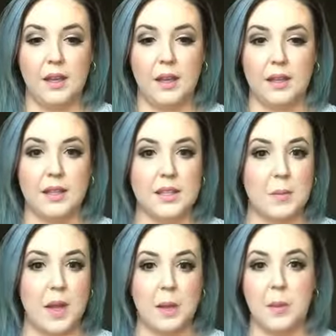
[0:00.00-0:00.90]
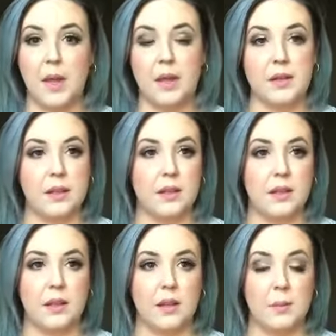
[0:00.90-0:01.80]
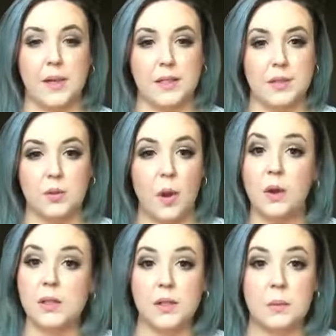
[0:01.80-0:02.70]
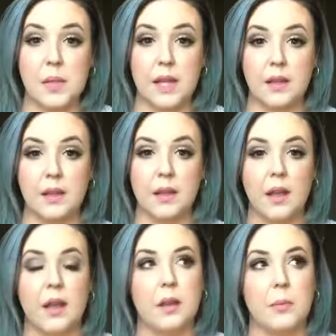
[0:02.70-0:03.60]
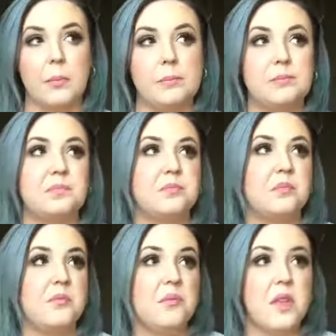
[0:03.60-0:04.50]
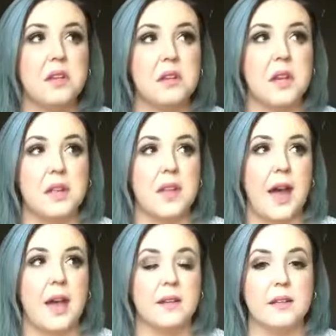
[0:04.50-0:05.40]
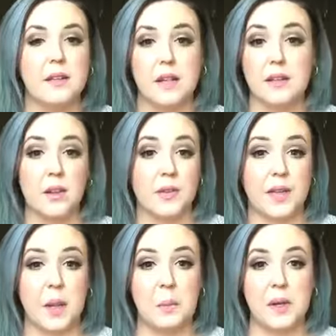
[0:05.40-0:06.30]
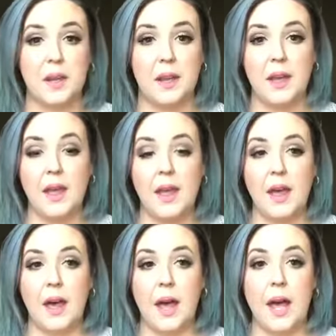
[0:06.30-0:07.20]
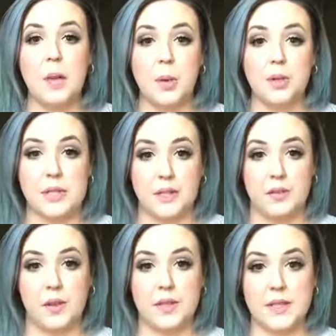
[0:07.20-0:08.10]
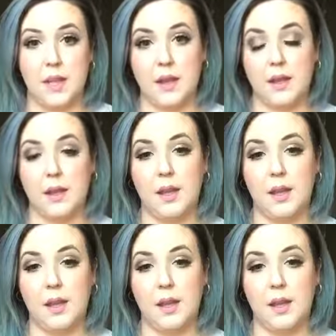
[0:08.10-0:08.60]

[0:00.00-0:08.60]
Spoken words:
against my upline, nothing, I mean, I still talk to them daily, none of that, not the company. I personally felt stuck